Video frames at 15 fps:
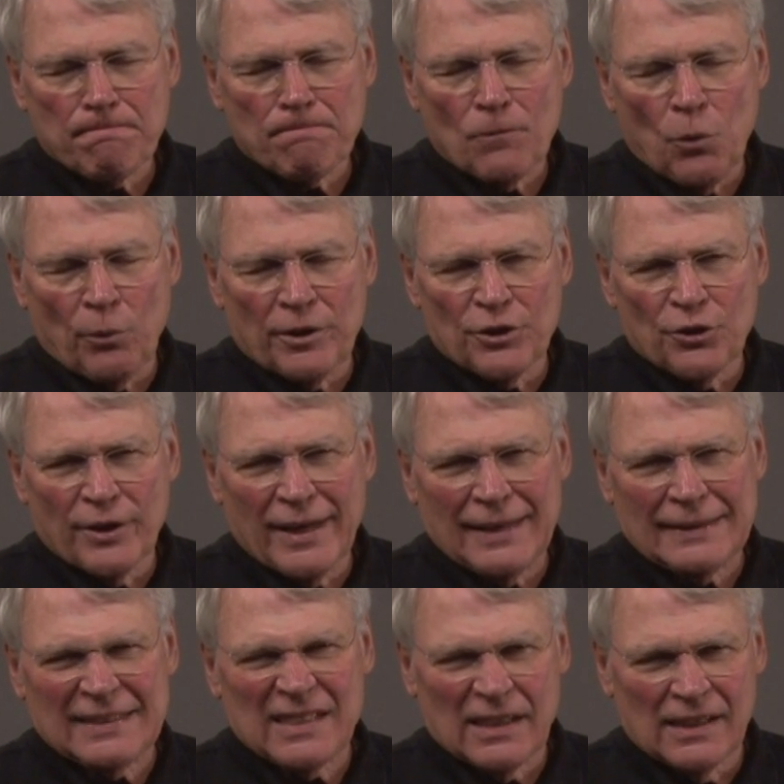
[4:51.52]
when you
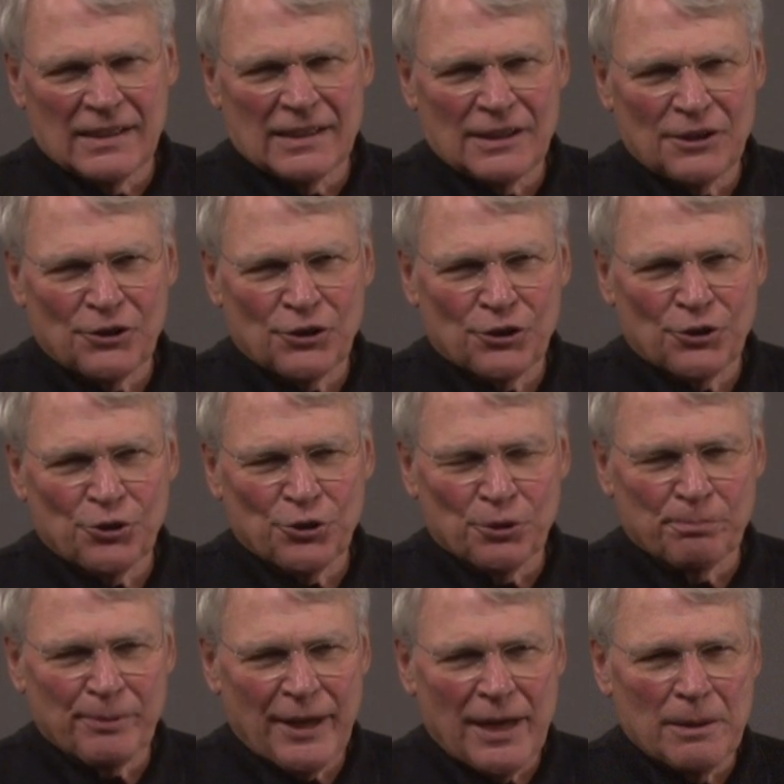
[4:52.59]
get done, you'll
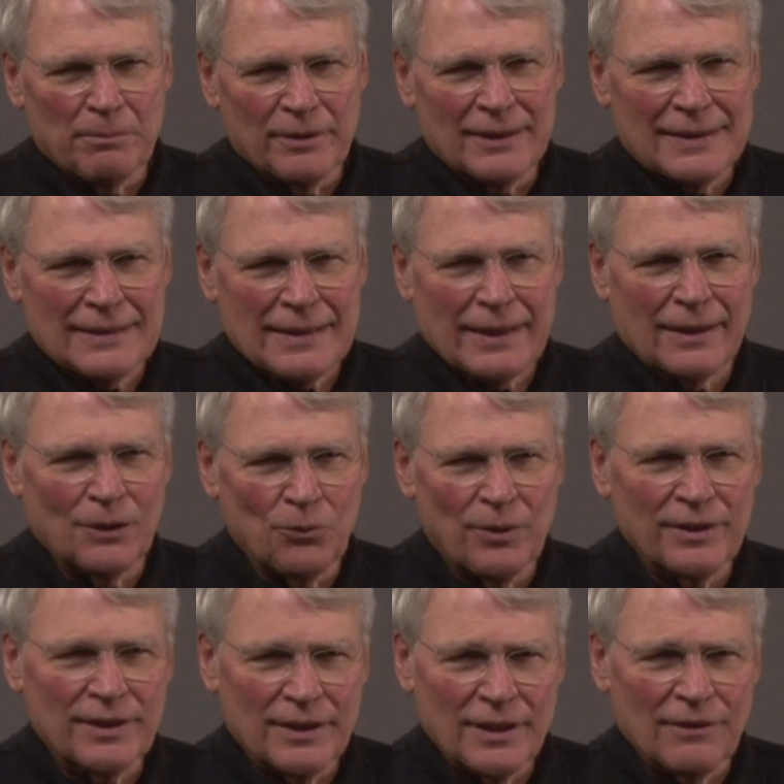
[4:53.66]
be able to tell
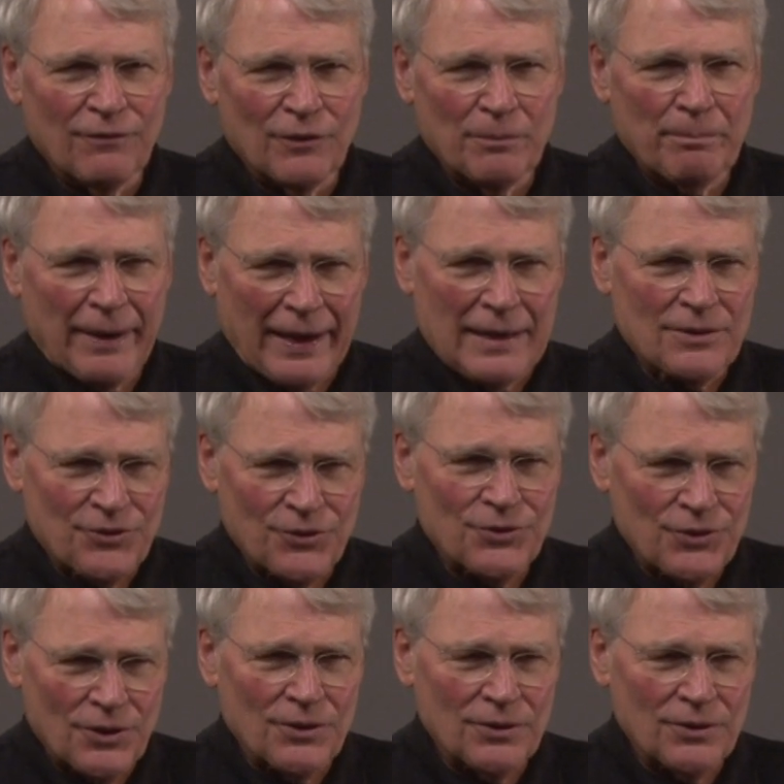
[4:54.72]
what the different banjos